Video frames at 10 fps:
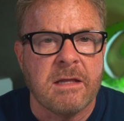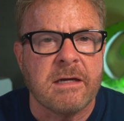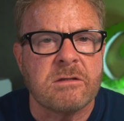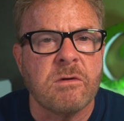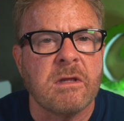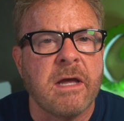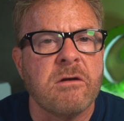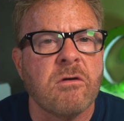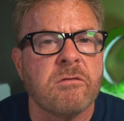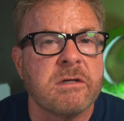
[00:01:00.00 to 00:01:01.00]
That's when
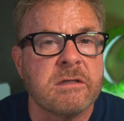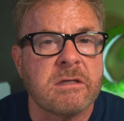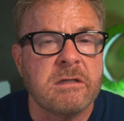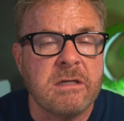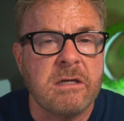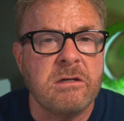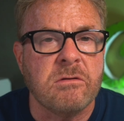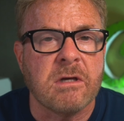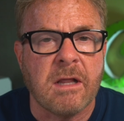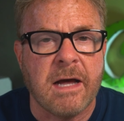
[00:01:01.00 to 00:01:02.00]
Land Rover
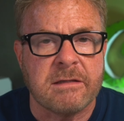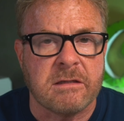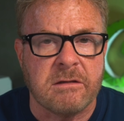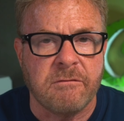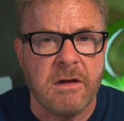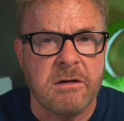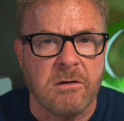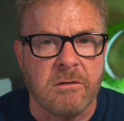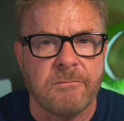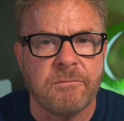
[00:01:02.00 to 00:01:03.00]
discontinued the classic
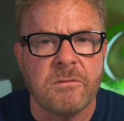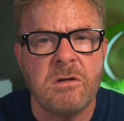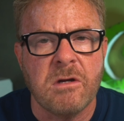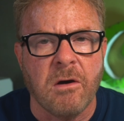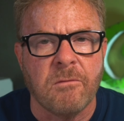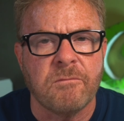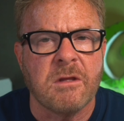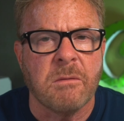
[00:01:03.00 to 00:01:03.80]
Defender. You know, the